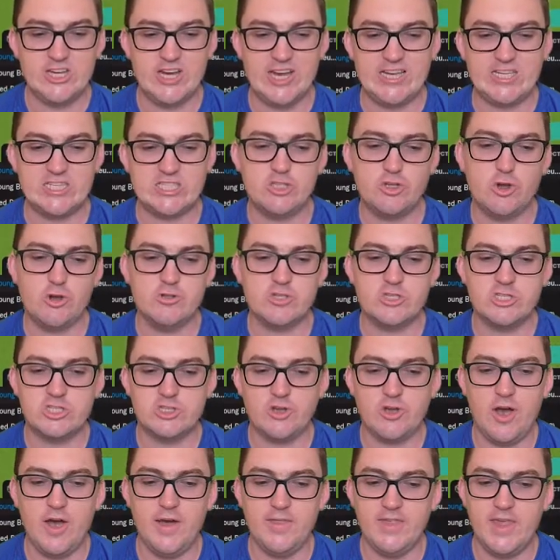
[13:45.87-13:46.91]
just
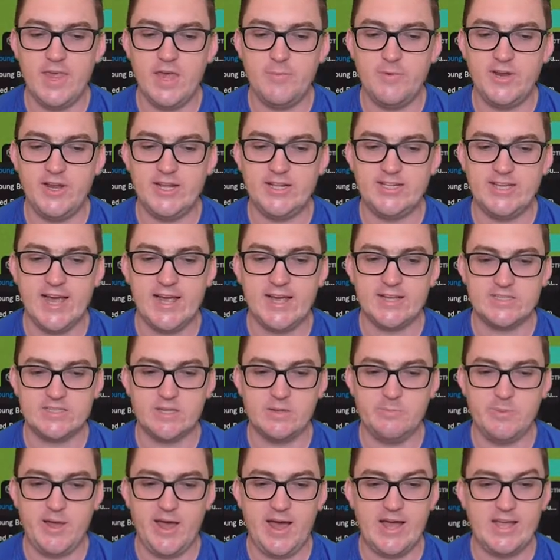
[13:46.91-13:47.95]
onside there when he takes
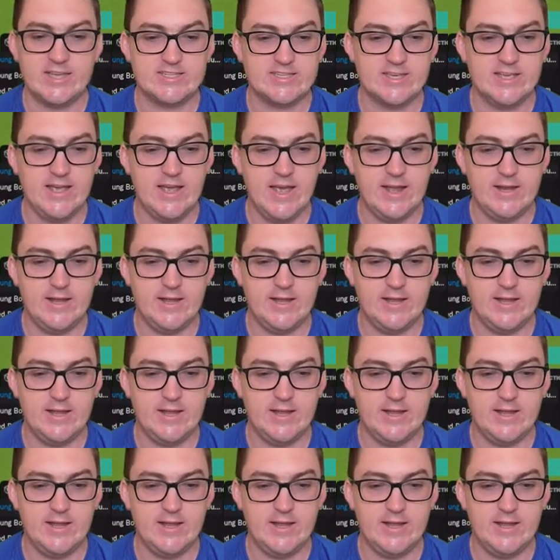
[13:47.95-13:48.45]
the pass,